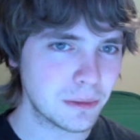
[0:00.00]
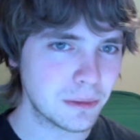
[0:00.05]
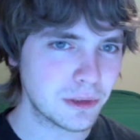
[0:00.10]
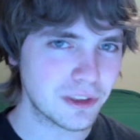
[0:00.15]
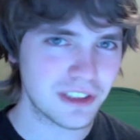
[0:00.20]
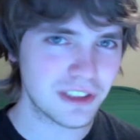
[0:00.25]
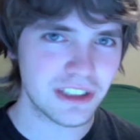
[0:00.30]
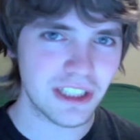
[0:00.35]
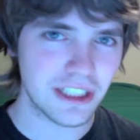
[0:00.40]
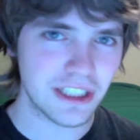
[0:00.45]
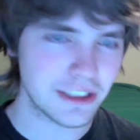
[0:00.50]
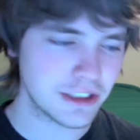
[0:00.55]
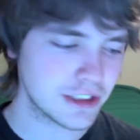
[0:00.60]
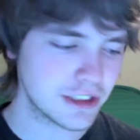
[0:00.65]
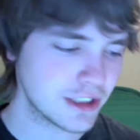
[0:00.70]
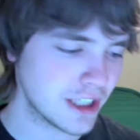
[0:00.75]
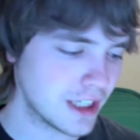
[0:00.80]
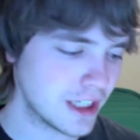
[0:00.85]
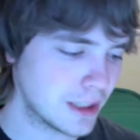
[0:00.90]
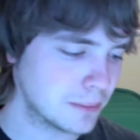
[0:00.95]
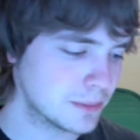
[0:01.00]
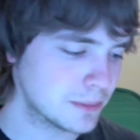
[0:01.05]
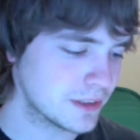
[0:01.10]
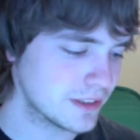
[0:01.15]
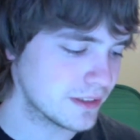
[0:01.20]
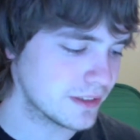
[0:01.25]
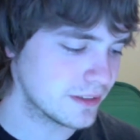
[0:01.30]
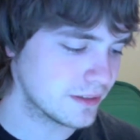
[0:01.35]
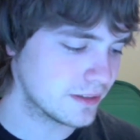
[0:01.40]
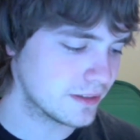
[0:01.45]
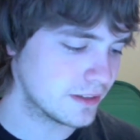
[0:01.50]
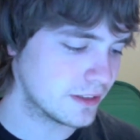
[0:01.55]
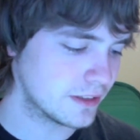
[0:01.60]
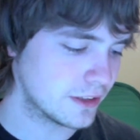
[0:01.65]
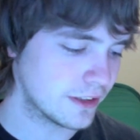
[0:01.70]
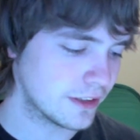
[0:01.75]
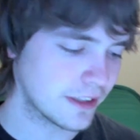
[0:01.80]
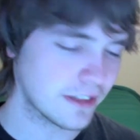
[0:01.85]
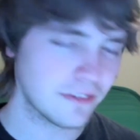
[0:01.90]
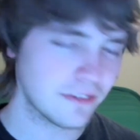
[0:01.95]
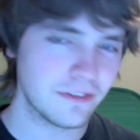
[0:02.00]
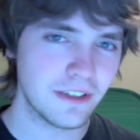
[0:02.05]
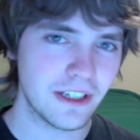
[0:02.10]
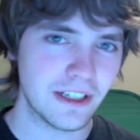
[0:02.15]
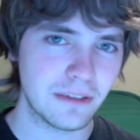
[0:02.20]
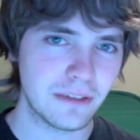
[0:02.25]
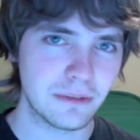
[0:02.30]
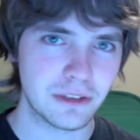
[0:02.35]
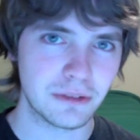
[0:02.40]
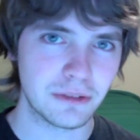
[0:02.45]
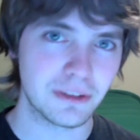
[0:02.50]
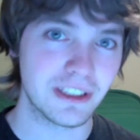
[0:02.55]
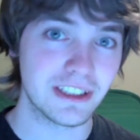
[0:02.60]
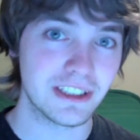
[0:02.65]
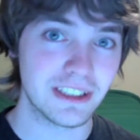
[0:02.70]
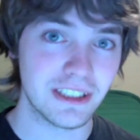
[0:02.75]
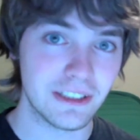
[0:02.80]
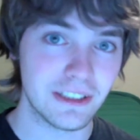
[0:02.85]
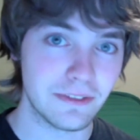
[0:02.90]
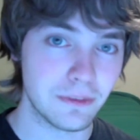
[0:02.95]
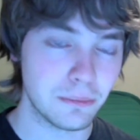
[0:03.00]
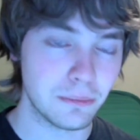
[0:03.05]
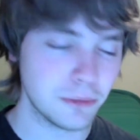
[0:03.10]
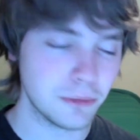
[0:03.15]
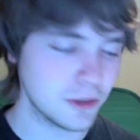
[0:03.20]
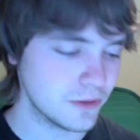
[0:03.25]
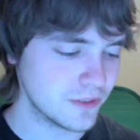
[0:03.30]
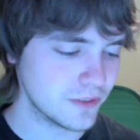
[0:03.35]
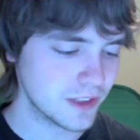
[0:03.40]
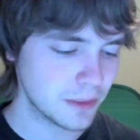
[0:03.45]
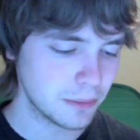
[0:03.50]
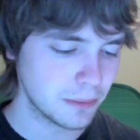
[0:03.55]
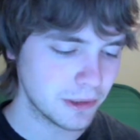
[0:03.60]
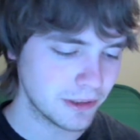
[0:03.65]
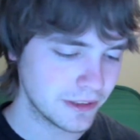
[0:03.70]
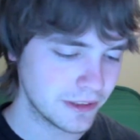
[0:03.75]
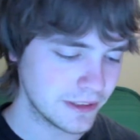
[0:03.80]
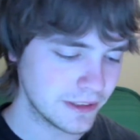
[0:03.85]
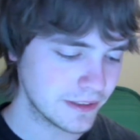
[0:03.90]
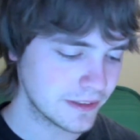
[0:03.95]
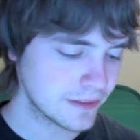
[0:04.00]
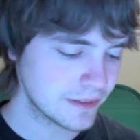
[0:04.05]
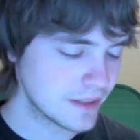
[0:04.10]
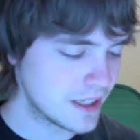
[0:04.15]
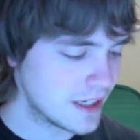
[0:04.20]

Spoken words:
You could change jobs during a fight, which would get you different moves and abilities.